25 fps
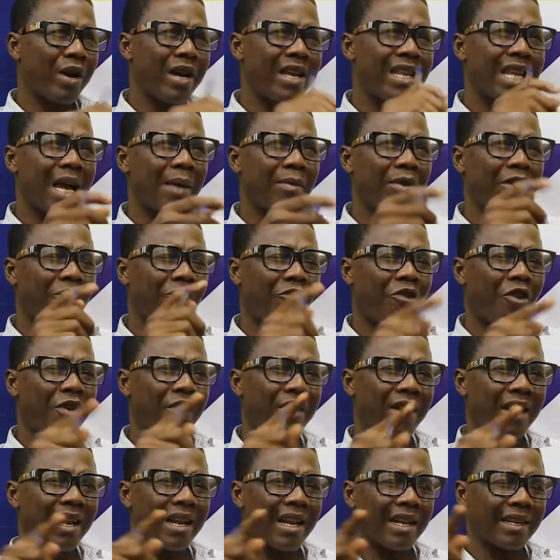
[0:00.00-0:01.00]
enyamza
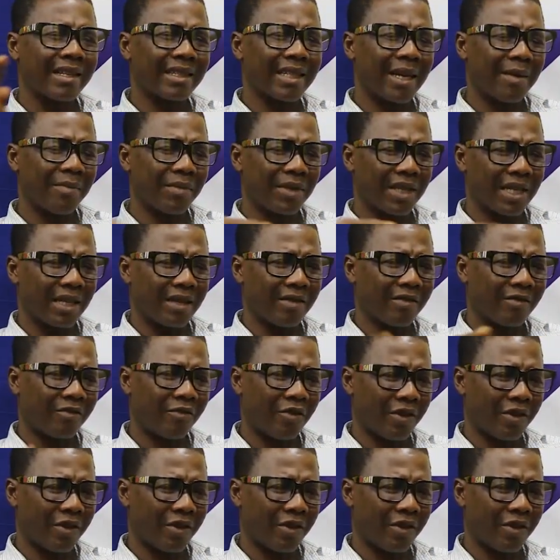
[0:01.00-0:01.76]
400 and something.